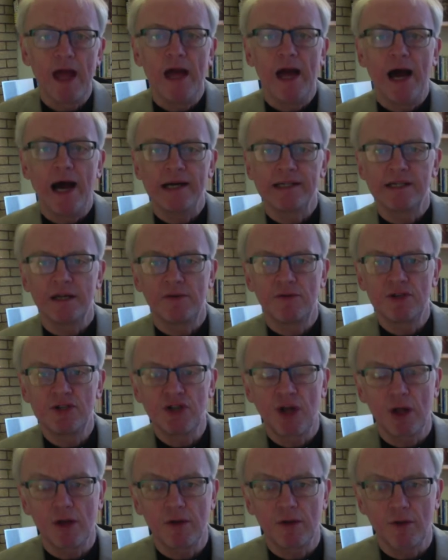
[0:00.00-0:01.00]
As a
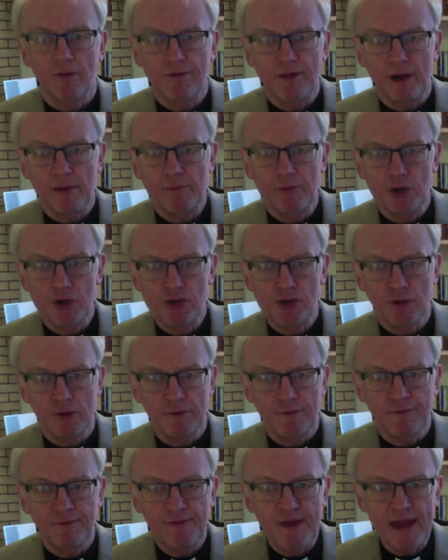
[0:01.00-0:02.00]
result of their mutual
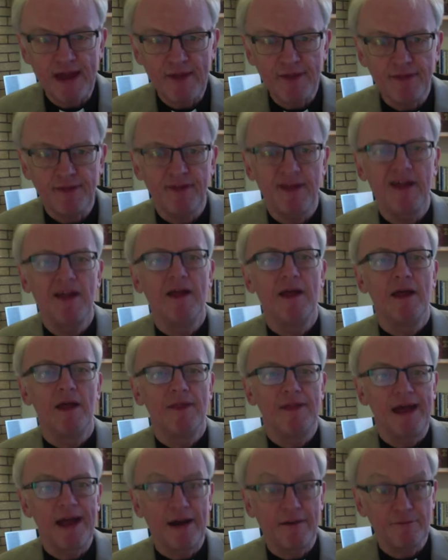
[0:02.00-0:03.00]
faith,
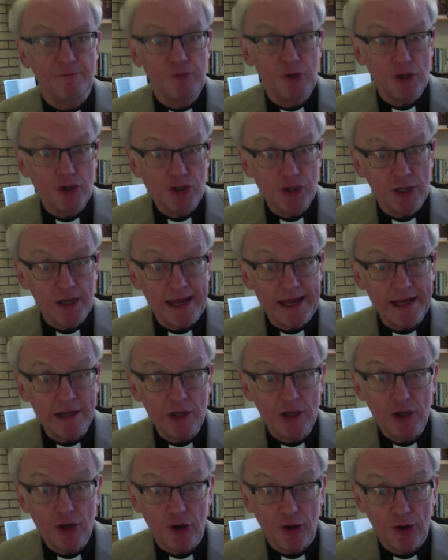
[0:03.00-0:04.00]
they have mutually
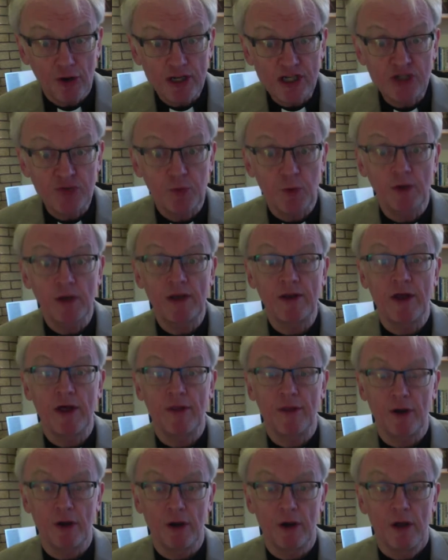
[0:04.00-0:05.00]
encouraged one
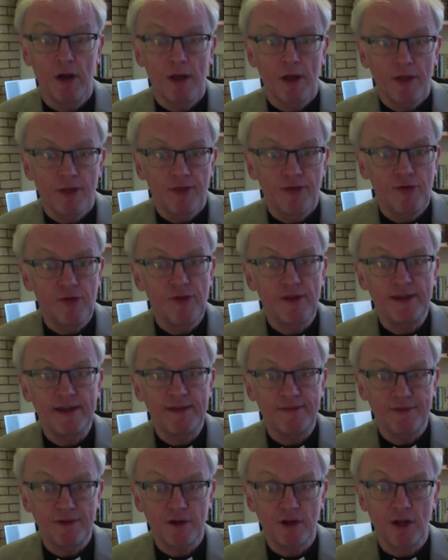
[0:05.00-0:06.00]
another through the
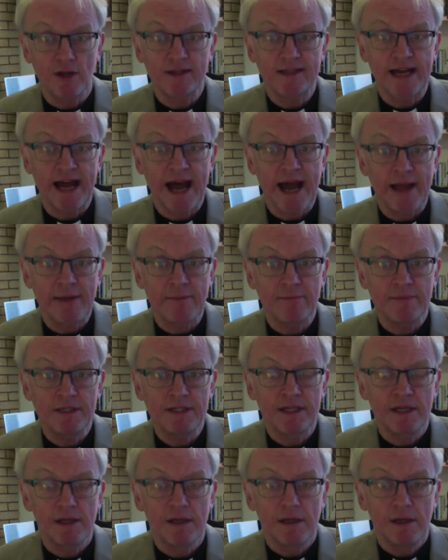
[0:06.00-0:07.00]
difficult
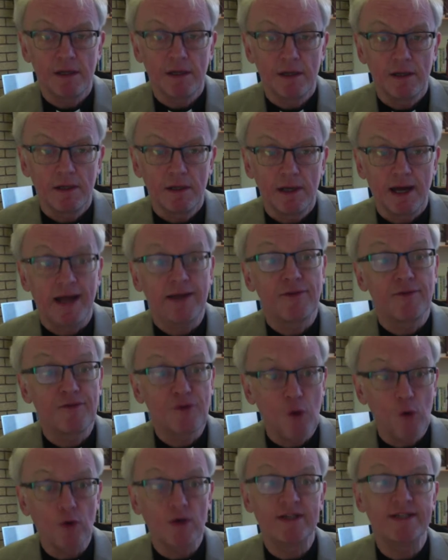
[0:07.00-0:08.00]
times. And of
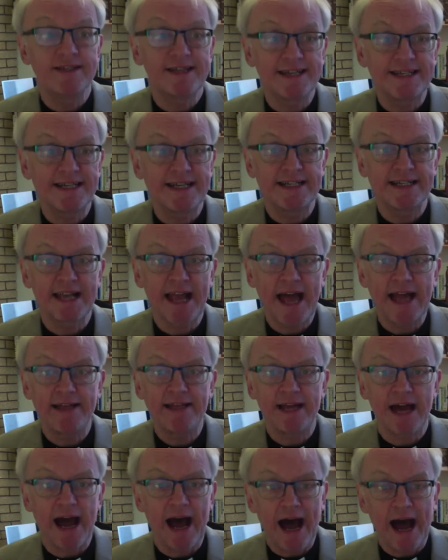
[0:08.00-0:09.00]
course, this has led
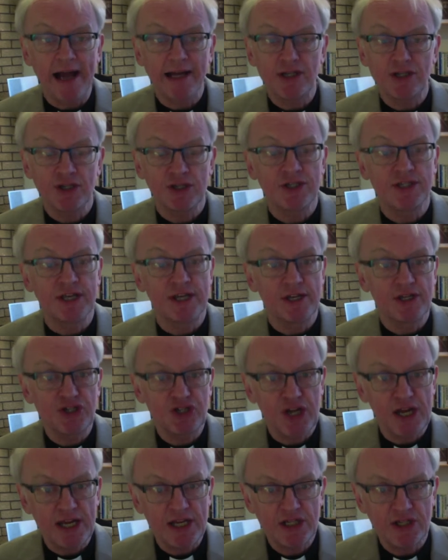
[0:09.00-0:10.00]
to actions and a
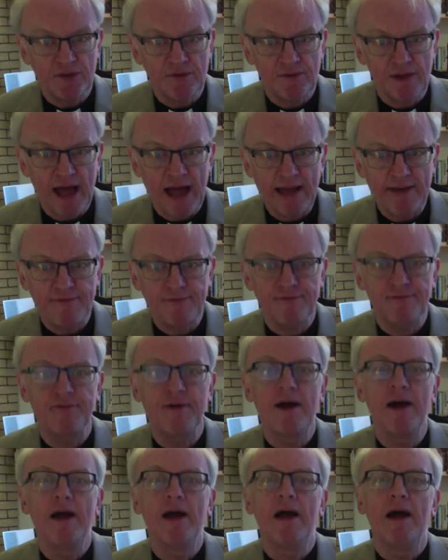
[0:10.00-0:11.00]
change of life,
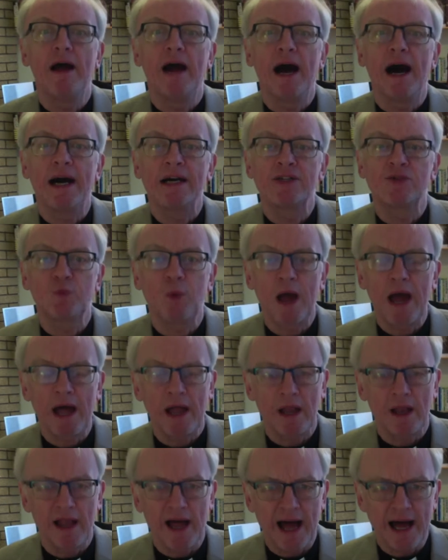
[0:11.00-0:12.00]
as
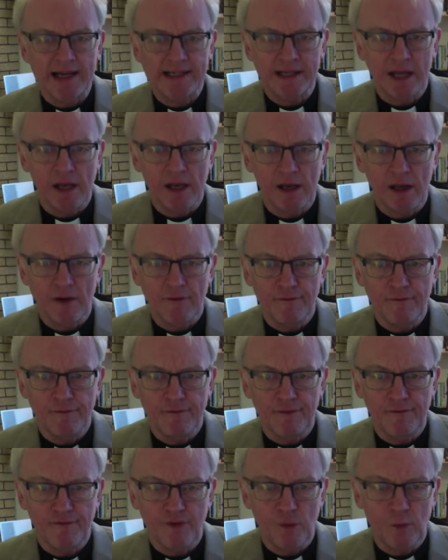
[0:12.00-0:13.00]
well as a
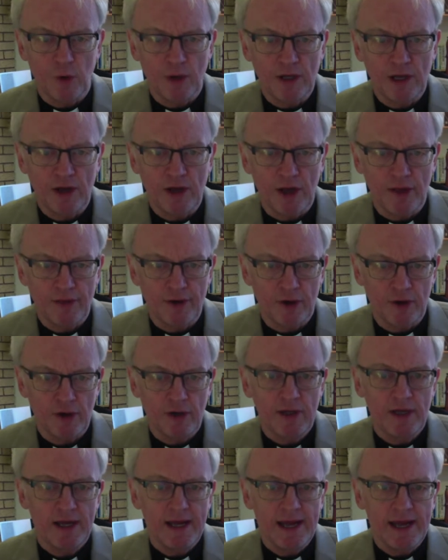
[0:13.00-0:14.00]
love for one another
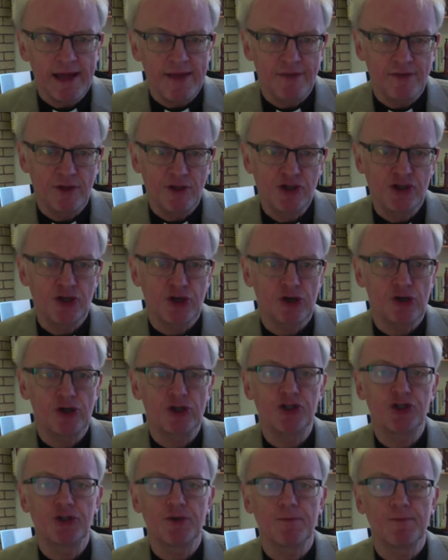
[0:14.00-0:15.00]
in the
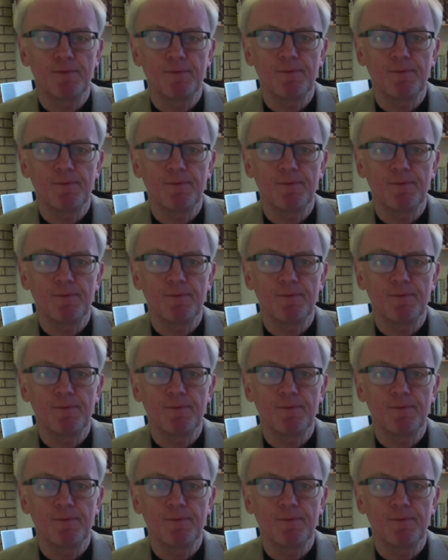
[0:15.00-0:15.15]
church.